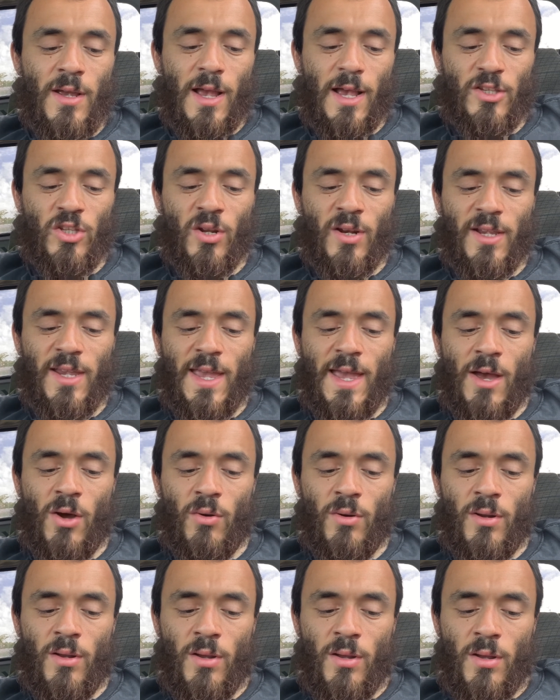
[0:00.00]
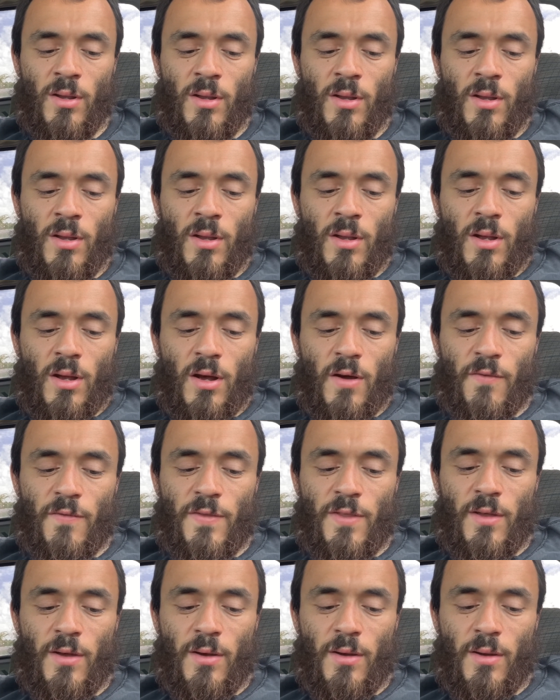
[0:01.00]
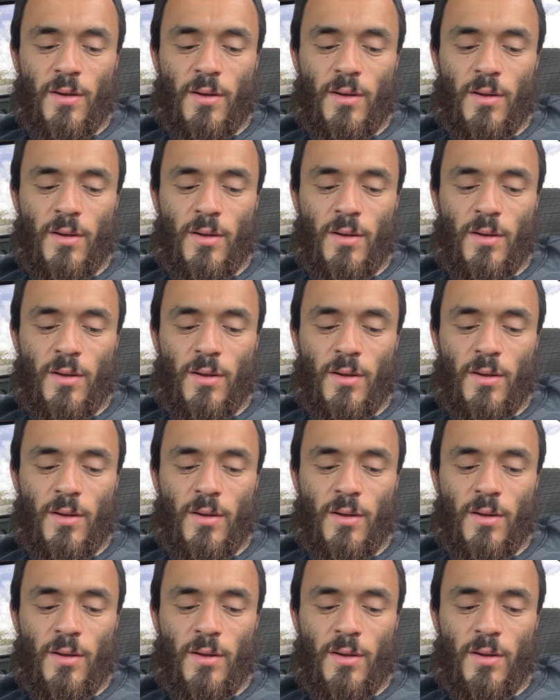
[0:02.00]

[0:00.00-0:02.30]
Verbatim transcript: as on account of the